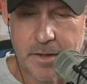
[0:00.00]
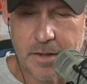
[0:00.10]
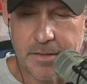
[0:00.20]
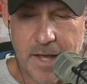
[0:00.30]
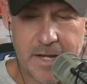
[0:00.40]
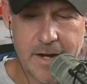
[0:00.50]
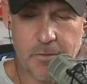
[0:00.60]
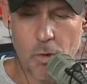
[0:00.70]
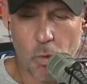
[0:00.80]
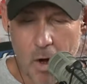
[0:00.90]
They
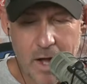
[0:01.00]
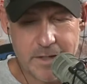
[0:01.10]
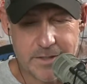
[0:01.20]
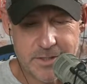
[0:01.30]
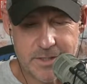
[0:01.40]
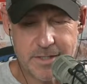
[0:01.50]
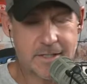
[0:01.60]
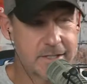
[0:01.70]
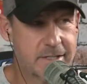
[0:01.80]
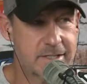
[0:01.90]
never once
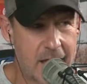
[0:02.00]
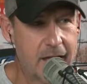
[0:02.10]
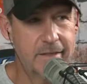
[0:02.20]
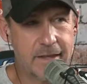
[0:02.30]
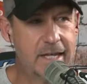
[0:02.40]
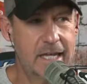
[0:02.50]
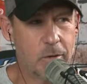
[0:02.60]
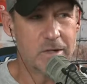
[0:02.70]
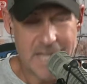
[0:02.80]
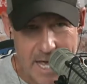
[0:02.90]
said that he
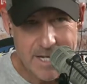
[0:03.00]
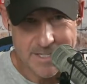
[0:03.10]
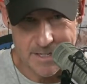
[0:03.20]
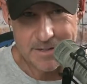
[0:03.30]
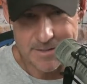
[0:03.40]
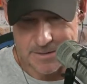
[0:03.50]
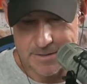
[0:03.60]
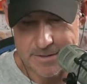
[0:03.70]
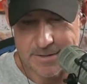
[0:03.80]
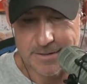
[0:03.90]
was innocent.
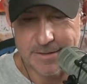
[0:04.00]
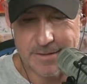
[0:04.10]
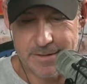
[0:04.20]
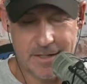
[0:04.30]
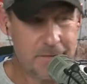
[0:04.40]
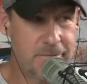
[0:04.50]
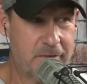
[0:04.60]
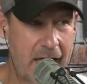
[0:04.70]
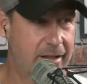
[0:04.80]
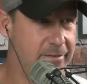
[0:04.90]
In
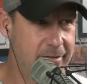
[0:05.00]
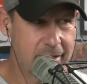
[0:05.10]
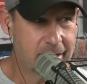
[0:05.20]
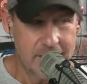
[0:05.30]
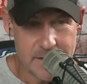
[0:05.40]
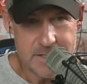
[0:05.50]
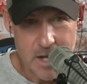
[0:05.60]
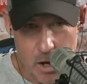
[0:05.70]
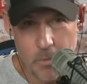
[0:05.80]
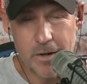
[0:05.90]
fact, his
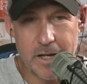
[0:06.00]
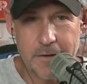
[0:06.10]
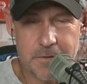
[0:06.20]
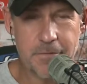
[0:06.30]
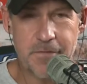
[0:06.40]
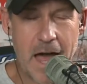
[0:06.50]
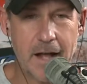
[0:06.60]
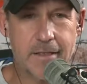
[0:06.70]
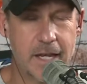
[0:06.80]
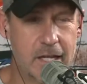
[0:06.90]
owning of the
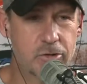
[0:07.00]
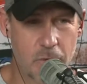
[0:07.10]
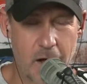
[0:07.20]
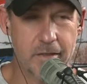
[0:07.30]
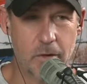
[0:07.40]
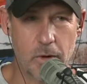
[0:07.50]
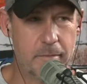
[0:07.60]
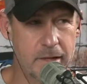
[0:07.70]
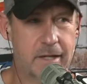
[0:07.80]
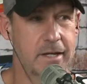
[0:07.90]
fact that he drugged the
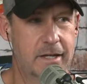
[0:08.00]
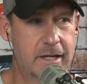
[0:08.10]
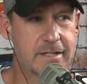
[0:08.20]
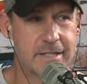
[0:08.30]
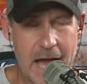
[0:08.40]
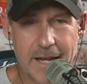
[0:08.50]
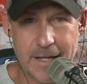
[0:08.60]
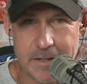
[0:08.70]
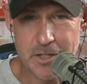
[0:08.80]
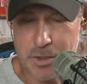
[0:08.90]
women is not
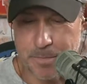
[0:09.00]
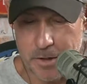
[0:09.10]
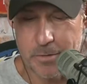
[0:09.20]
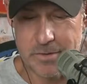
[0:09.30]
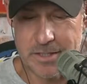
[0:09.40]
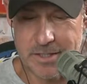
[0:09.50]
in dispute.